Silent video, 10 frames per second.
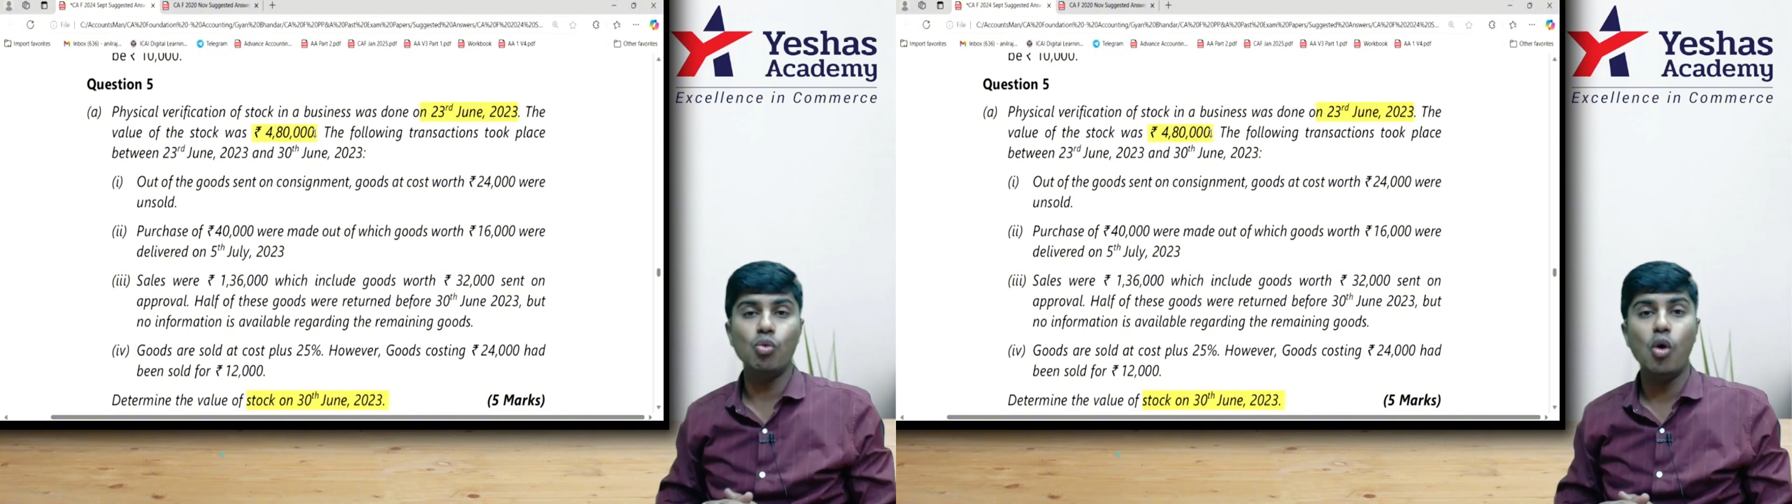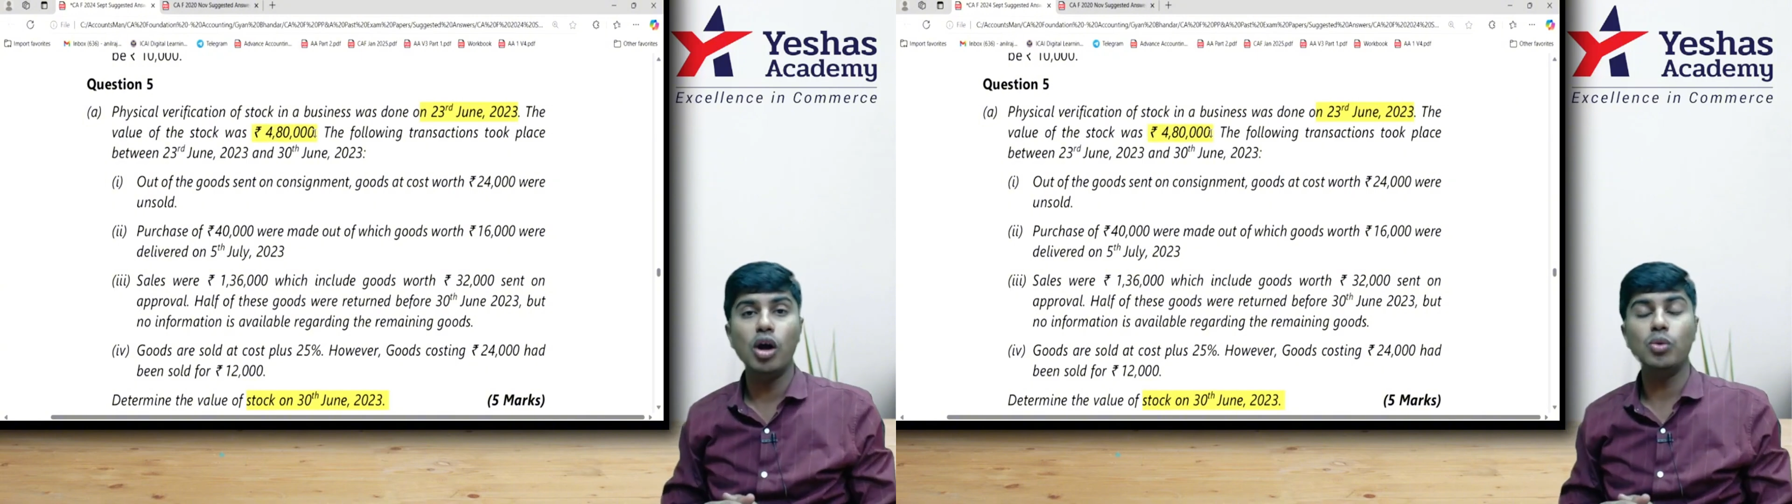
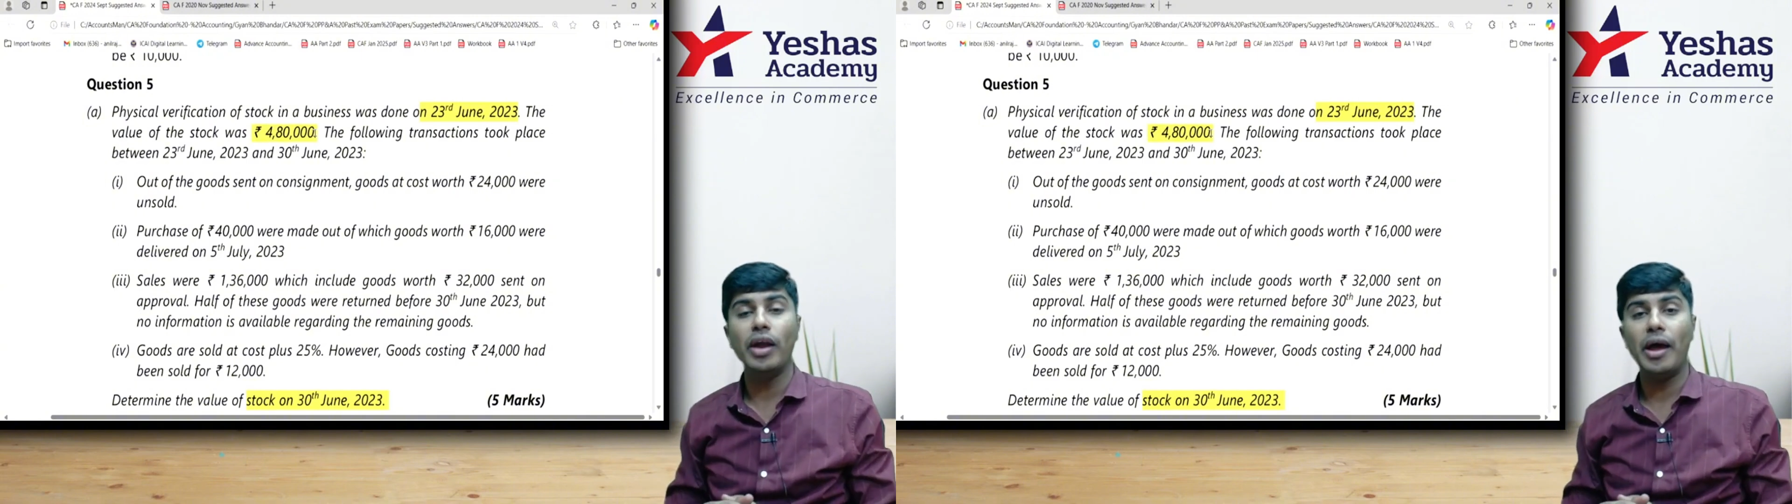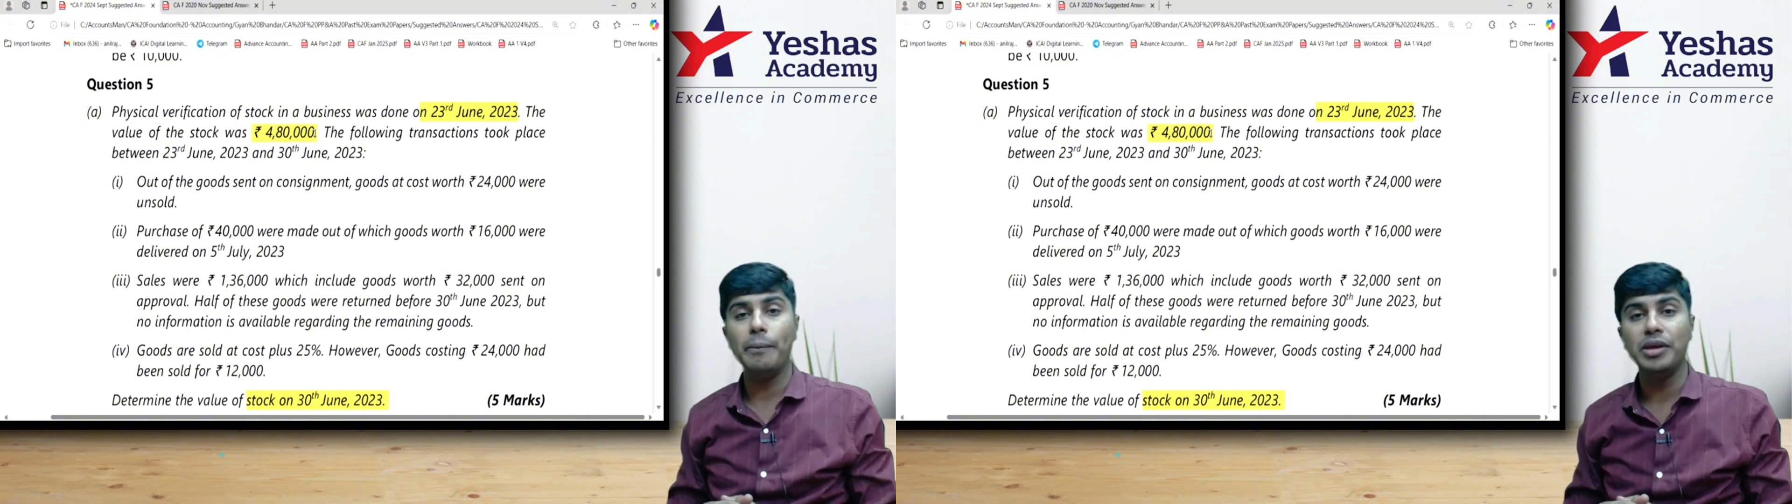what
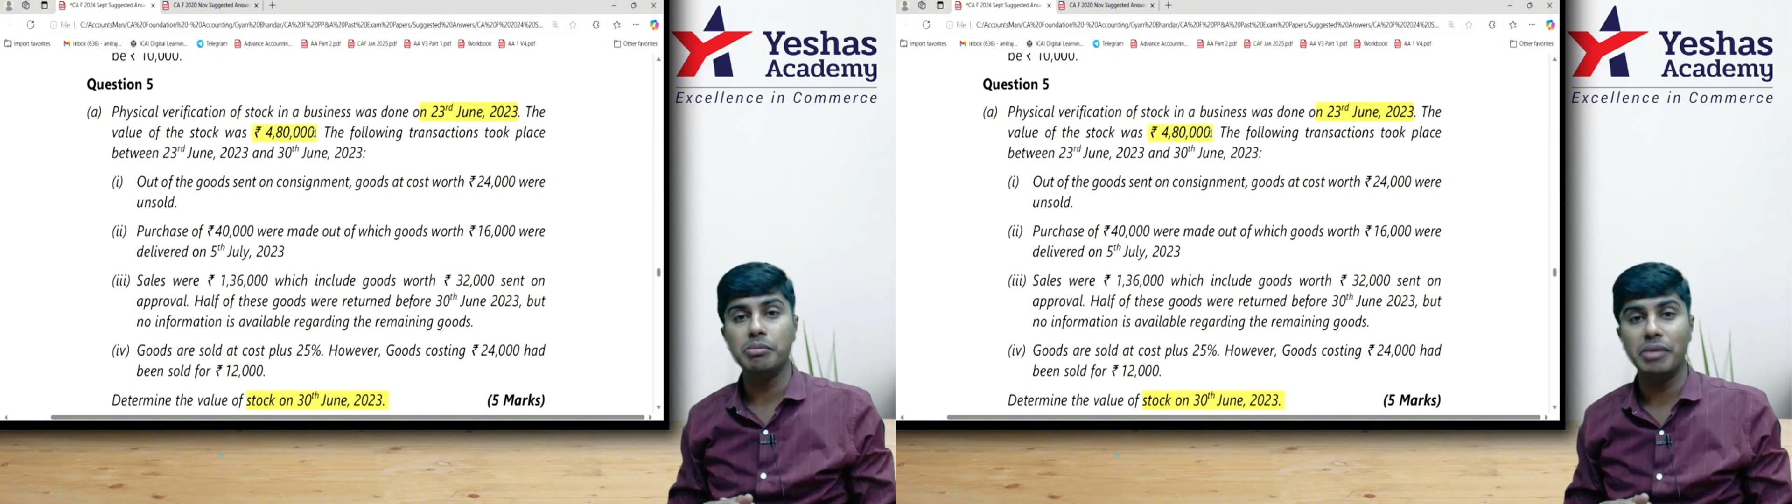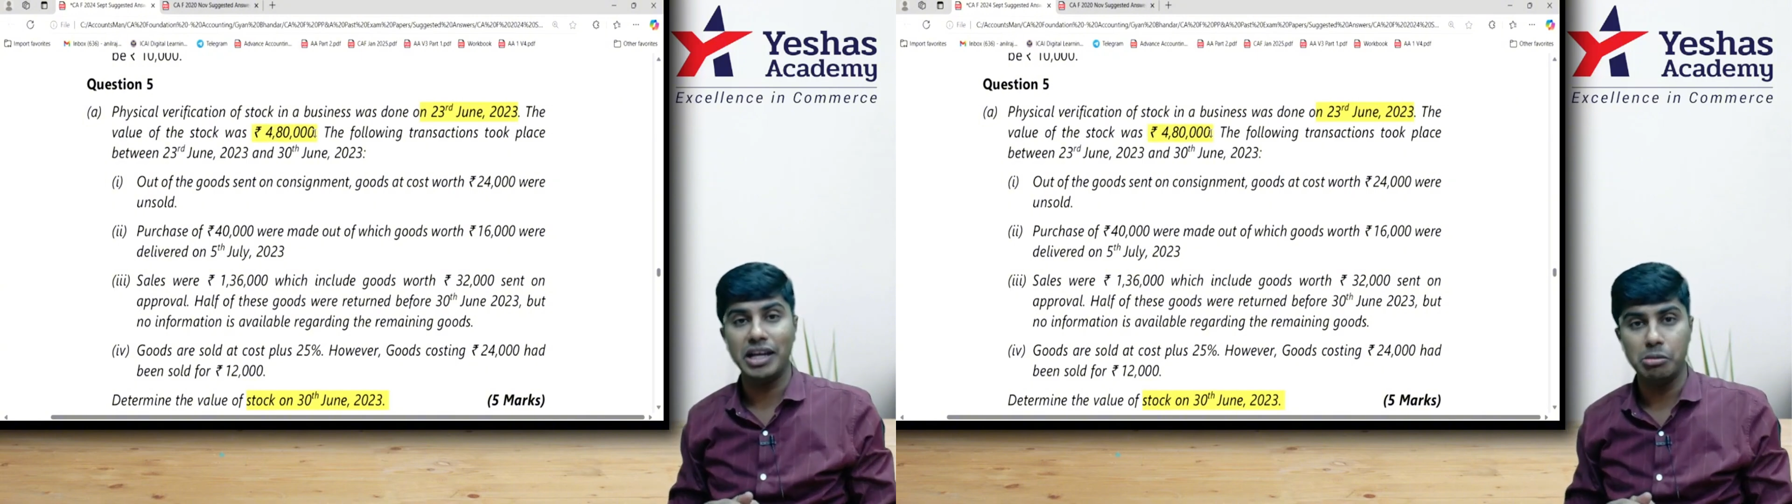would have
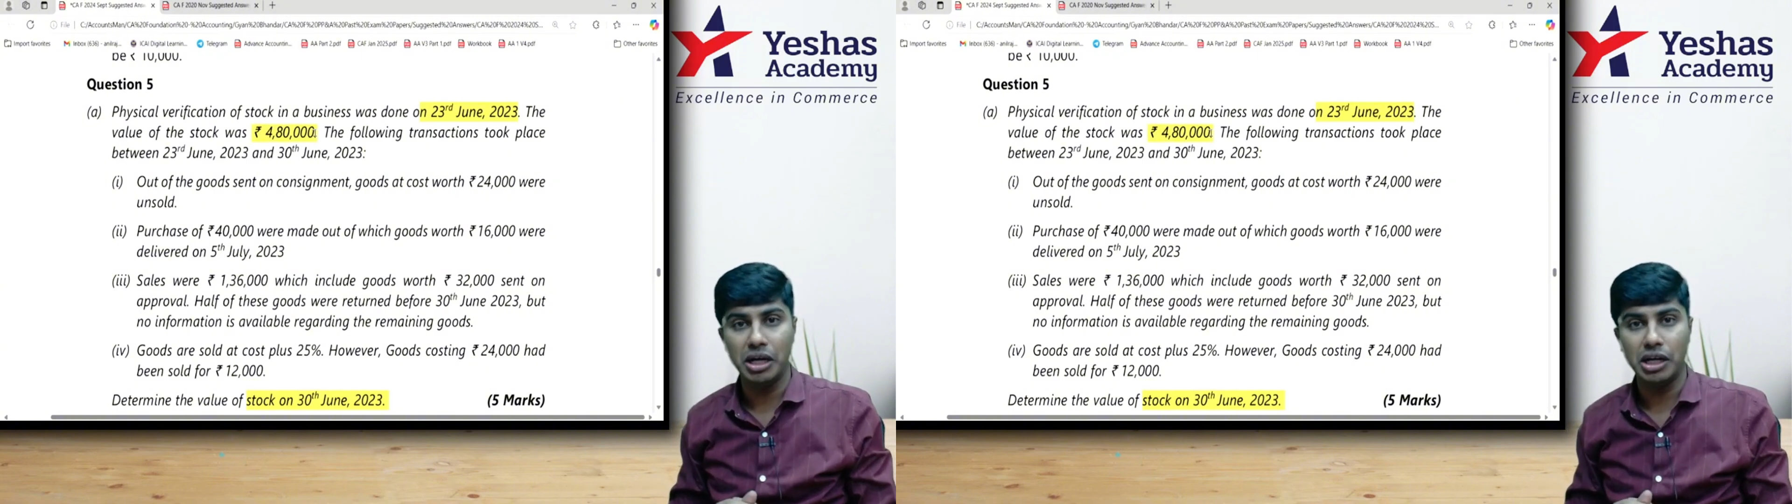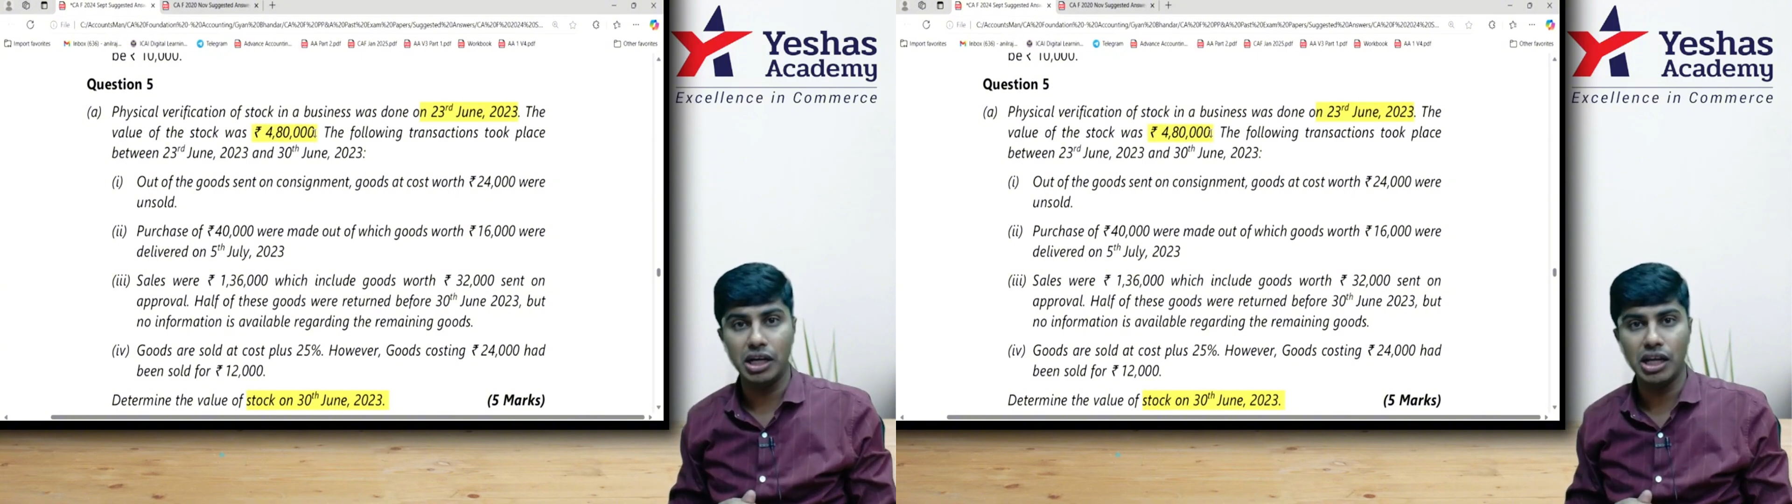been my
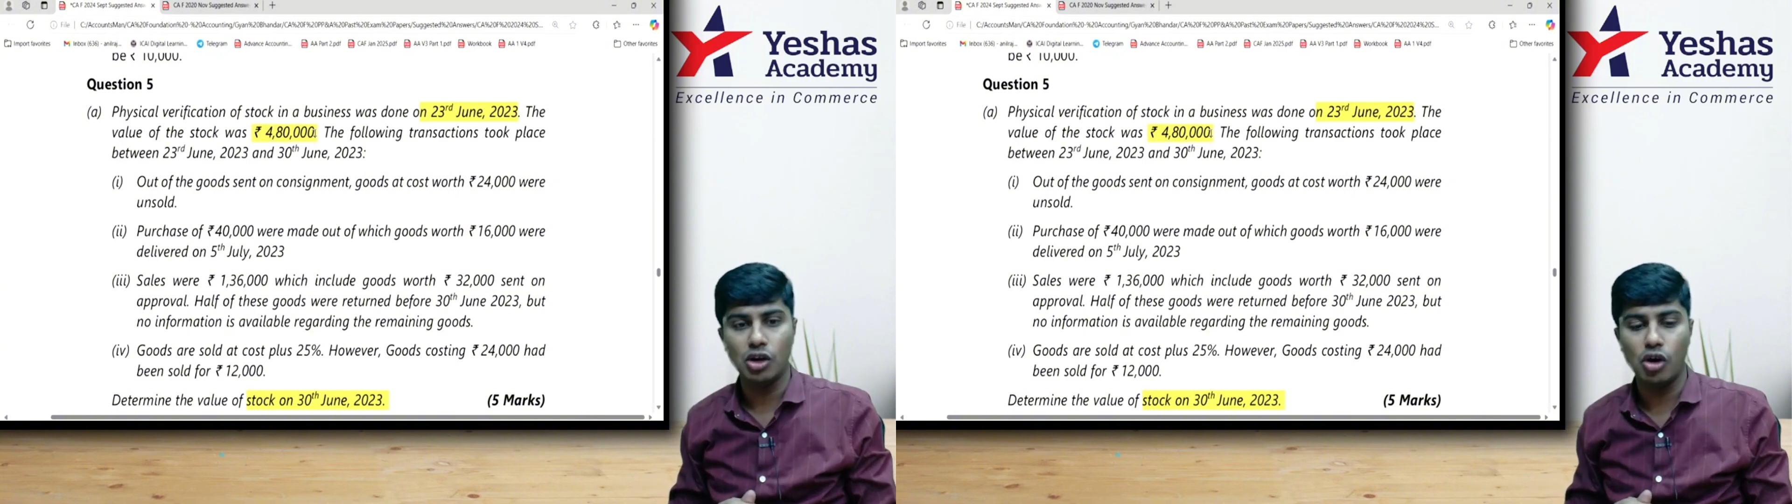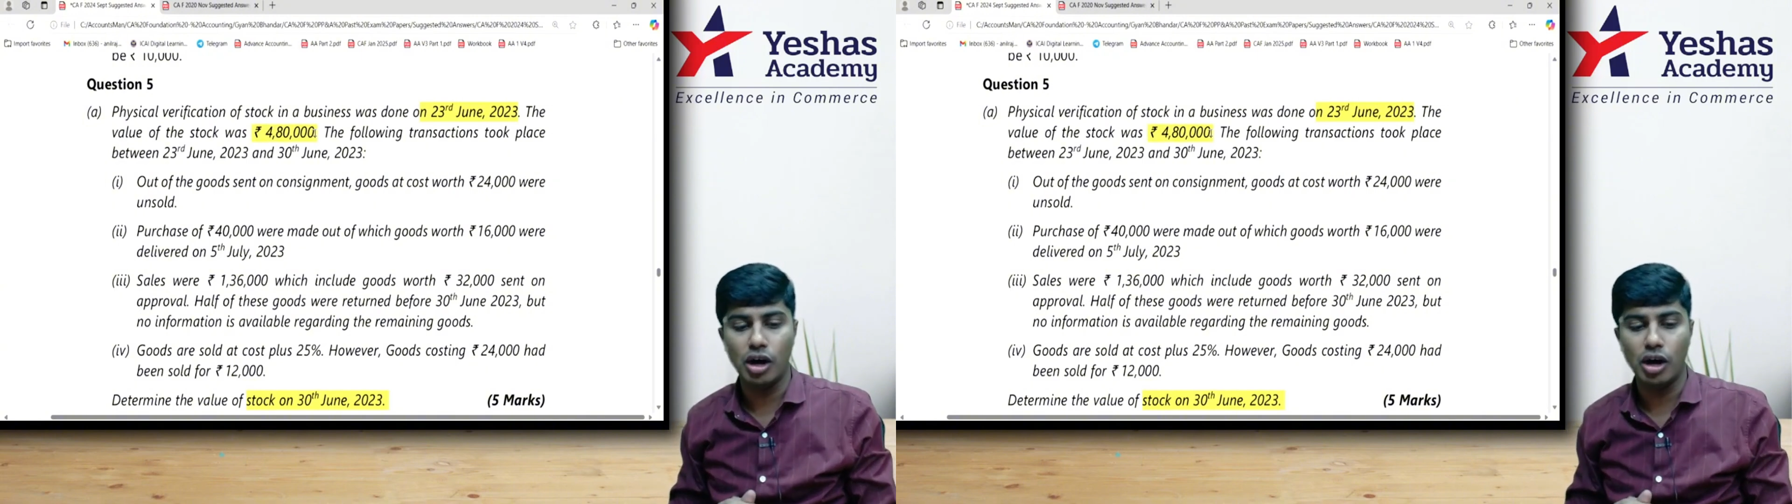inventory